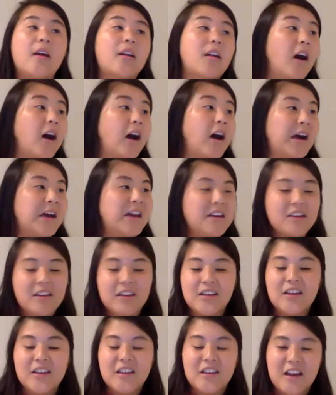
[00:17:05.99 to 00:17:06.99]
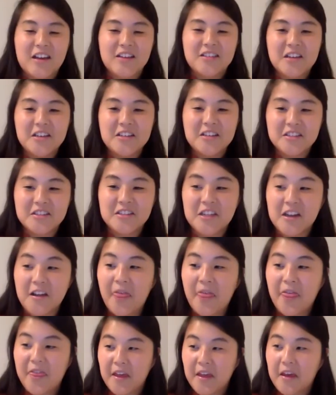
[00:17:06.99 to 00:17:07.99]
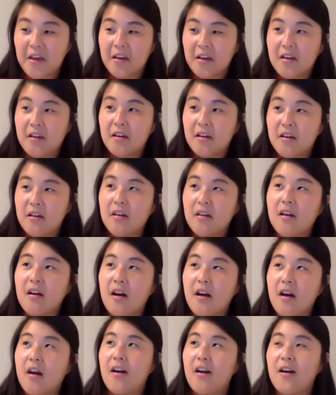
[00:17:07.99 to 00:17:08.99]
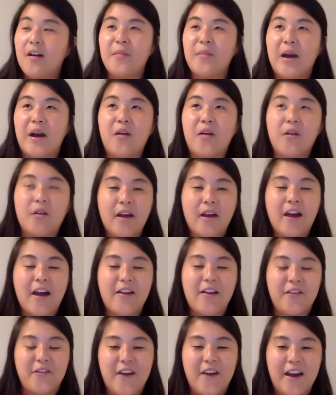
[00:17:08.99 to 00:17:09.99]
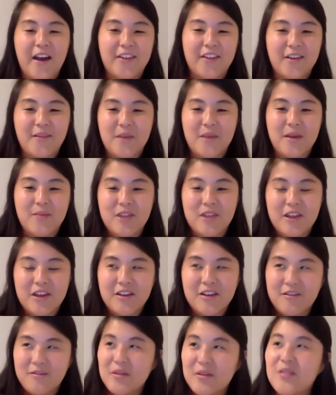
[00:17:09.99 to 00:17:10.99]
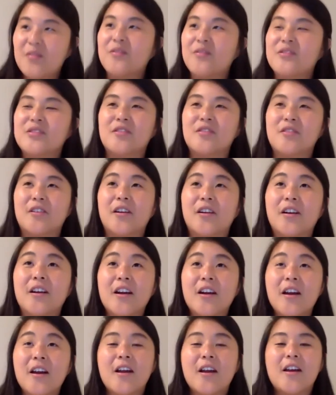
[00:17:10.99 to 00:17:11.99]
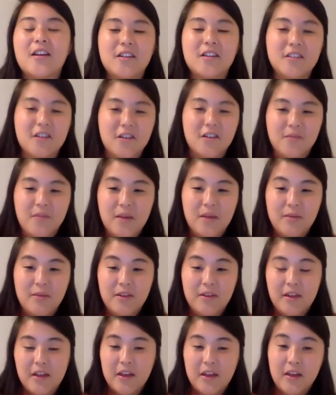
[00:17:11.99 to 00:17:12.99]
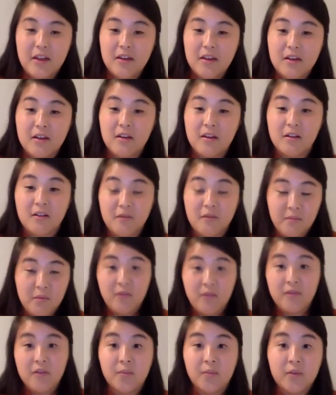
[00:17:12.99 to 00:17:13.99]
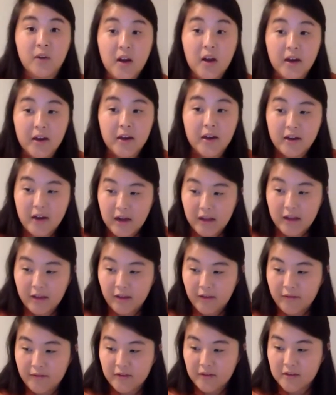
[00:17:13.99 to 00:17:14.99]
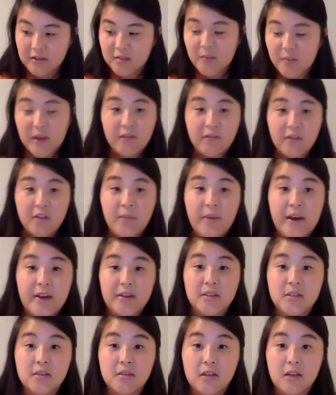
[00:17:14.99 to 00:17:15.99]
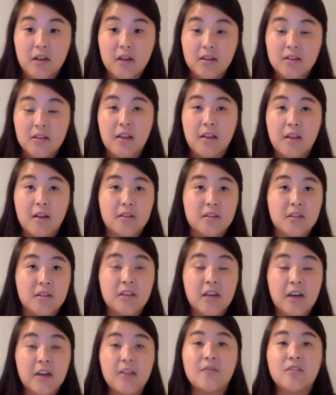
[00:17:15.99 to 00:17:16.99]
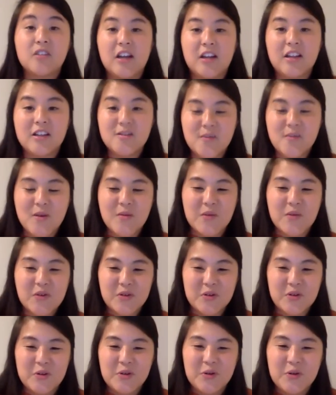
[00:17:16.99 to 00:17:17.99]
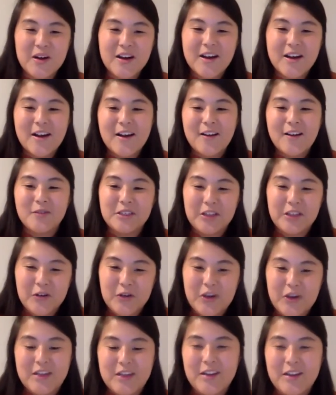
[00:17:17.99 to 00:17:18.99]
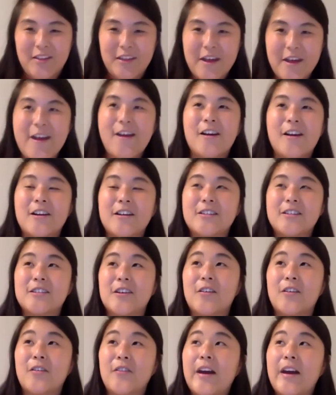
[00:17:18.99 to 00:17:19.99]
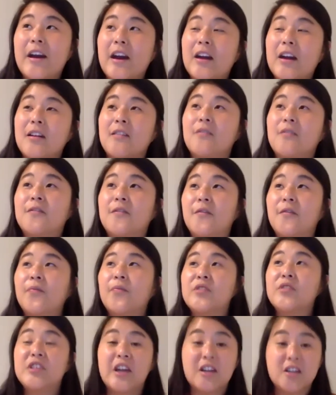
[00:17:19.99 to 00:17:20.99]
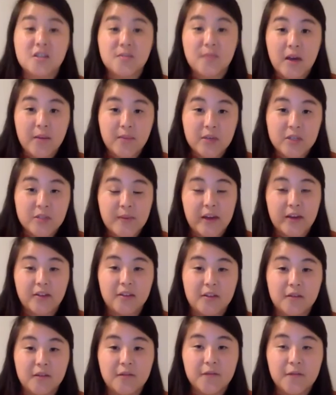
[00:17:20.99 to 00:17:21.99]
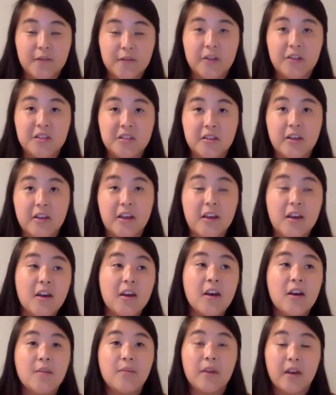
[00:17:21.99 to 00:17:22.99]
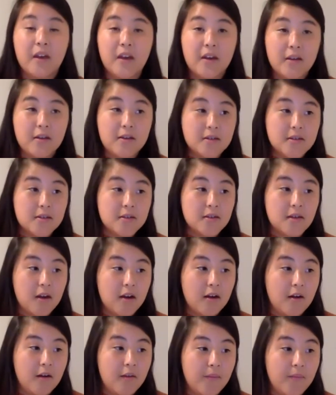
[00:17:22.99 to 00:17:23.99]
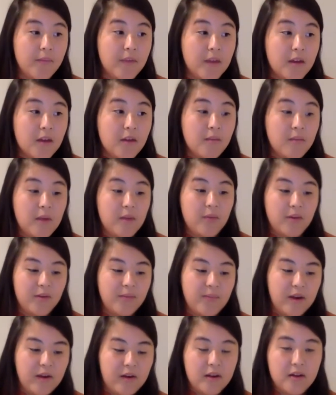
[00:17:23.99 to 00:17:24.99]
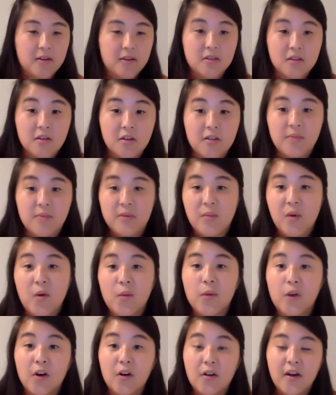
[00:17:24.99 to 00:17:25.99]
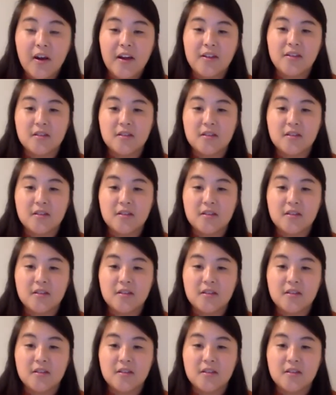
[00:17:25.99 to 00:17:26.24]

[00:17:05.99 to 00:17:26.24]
And I guess I just didn't think about how the fact that maybe they could have moved, or maybe they could have moved abroad. I lived in Spain for the past 2 years, and there's a ton of Chinese people who relocated there. So that kind of changed my perspective, firstly, because my birth parents could be mobile.